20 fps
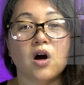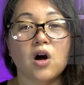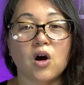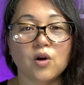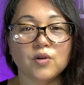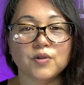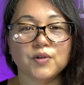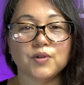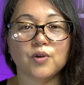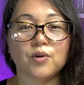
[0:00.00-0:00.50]

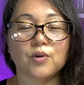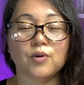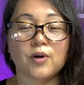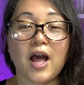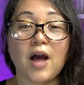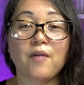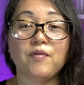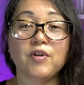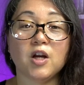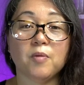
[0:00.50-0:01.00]
Also,
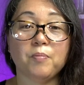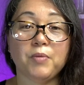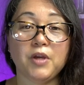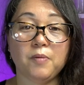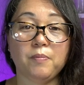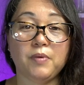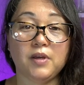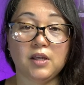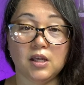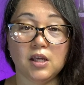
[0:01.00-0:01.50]
having a
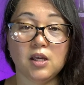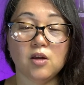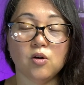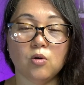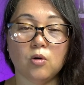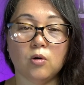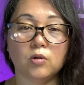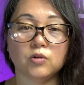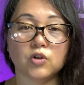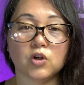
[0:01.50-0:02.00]
PPE
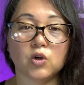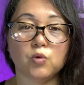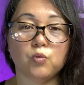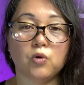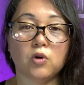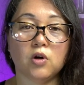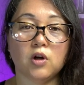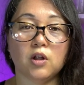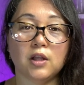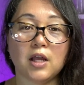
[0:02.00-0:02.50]
holder
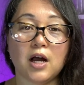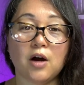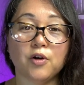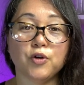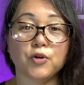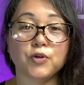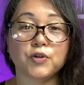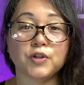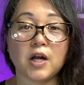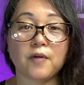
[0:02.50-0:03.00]
will allow
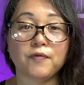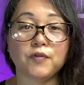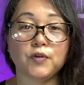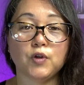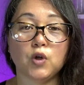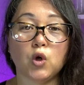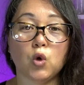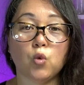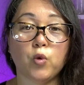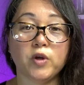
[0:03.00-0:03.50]
your staff to
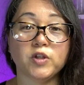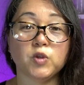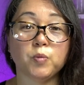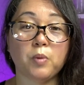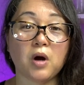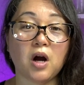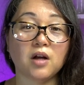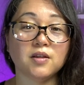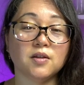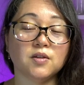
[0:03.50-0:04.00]
know which
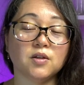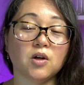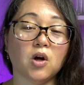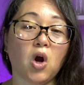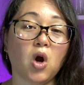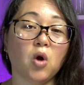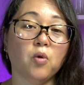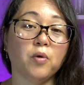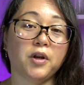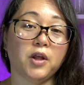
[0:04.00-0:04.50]
boxes are
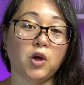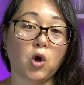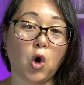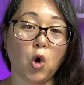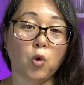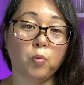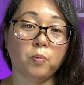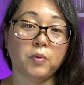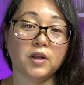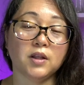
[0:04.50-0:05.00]
already
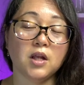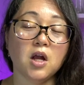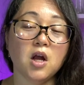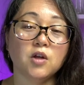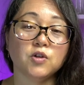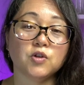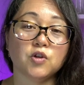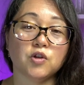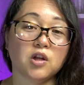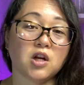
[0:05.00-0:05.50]
open.
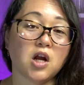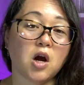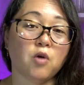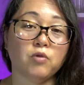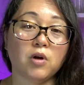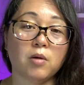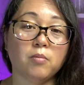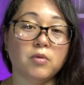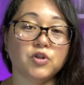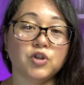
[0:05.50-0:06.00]
So they're not
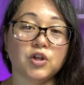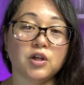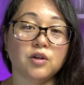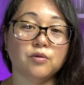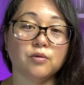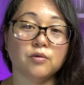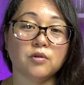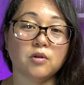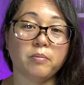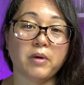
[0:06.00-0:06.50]
rummaging
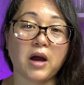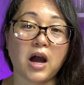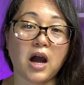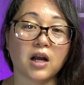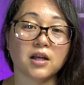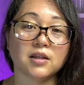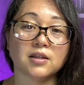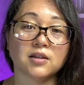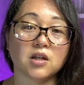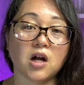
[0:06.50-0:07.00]
through the
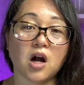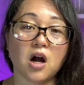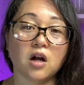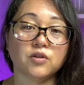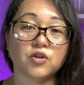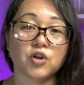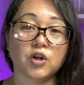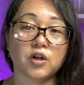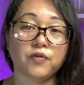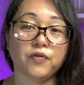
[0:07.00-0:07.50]
back stock
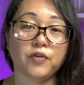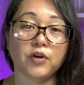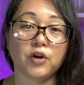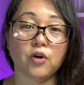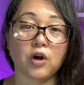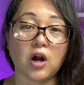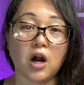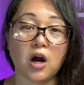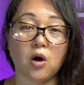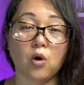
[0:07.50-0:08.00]
trying to
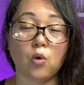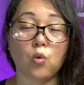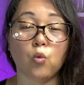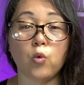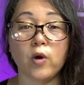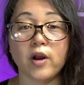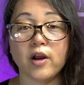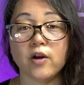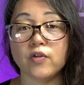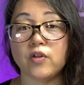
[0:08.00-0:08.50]
figure out
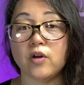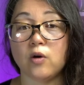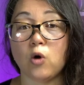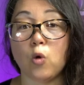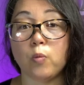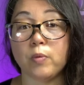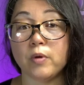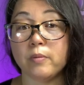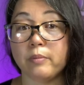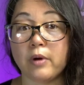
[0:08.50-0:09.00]
where the
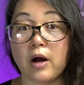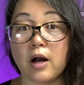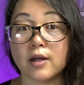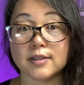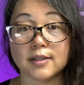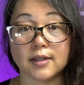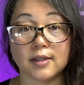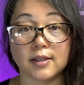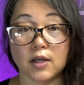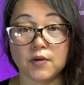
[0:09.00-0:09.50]
open
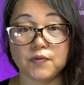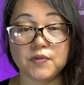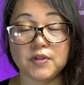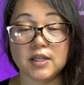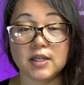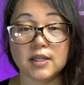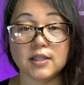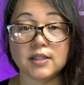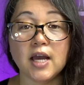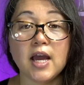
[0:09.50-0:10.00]
box of gloves
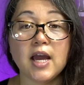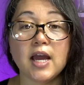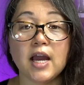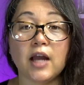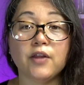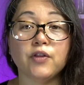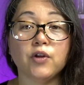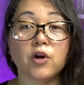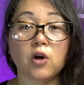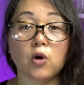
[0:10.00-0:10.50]
is
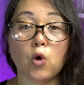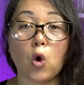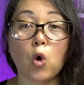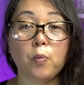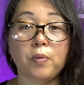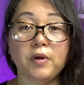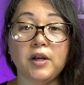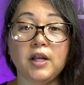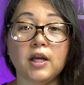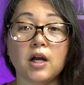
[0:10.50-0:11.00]
and they're
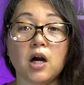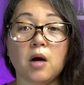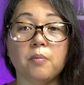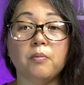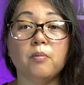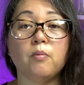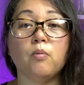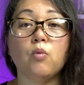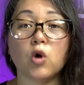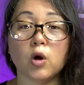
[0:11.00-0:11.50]
opening up
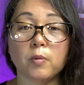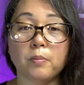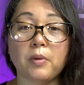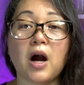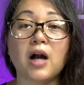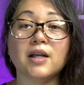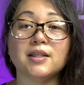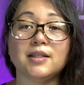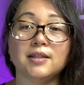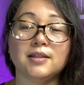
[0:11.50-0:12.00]
more
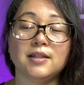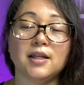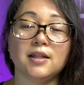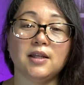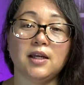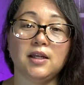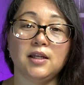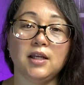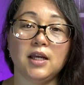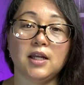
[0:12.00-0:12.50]
boxes than
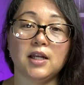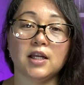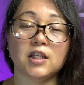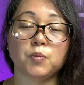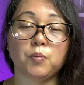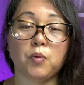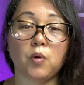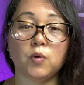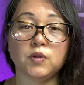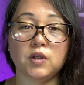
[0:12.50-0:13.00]
they need,
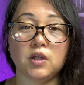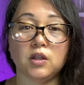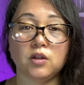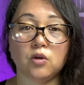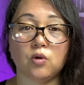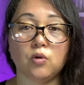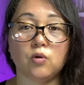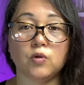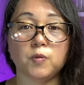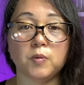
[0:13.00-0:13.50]
exposing
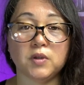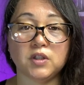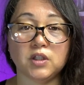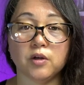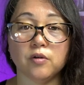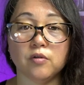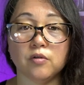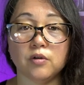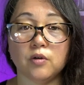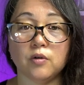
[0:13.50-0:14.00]
those
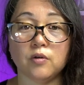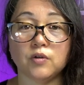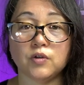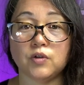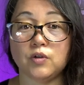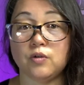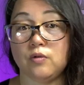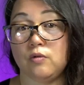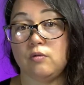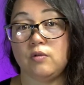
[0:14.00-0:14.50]
materials
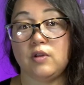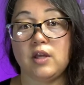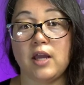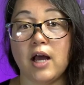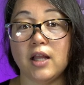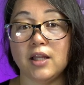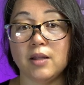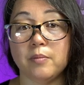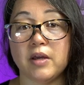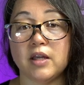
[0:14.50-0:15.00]
to the
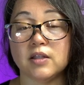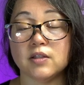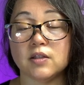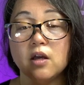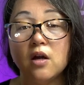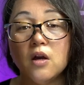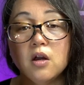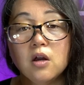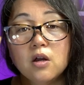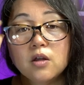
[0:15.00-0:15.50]
elements.
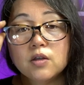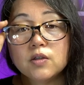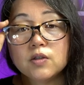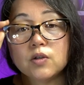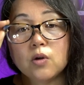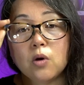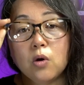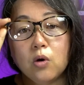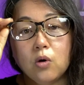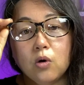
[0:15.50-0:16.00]

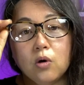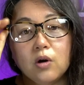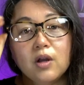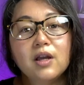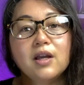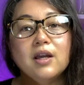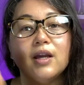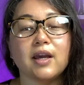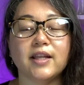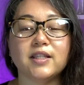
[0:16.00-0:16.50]
So
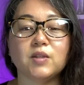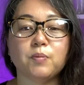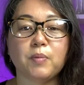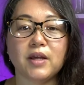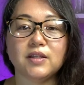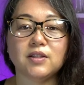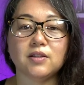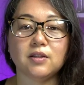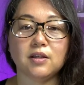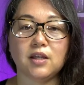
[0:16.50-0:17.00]
it's
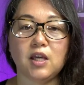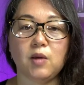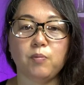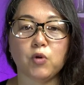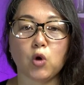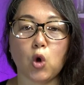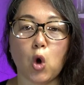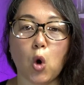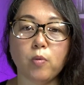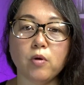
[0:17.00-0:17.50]
best to keep
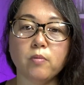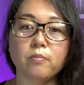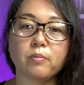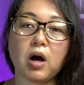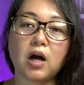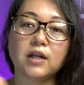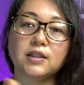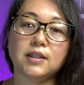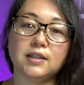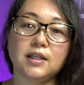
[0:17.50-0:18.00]
your open
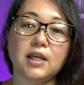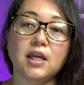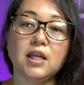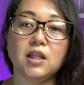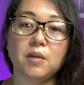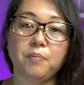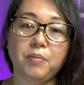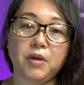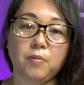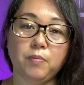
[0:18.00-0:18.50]
boxes in
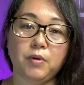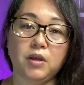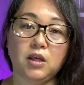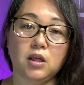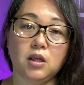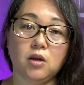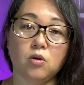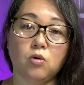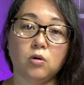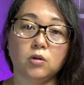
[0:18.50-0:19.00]
the
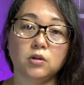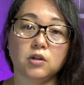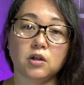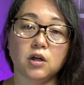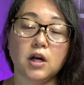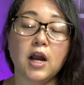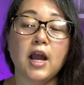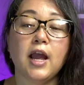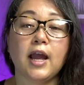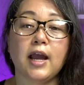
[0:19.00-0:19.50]
PPE
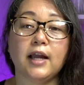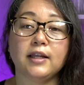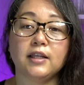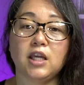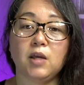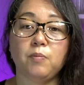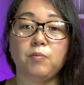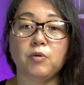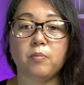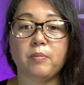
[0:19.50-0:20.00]
holder and
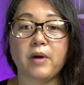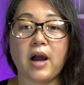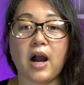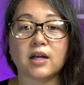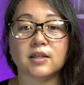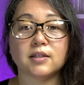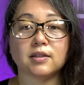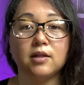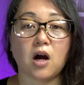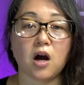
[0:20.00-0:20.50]
keep your
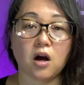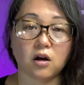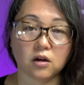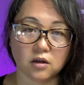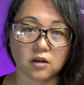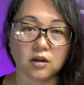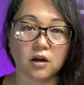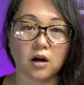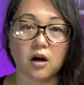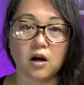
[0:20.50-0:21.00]
back
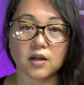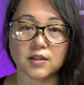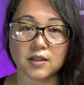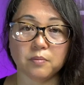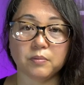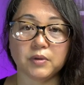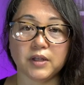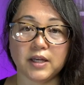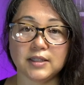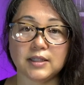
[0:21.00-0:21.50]
stock
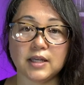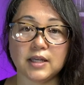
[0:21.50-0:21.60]
someplace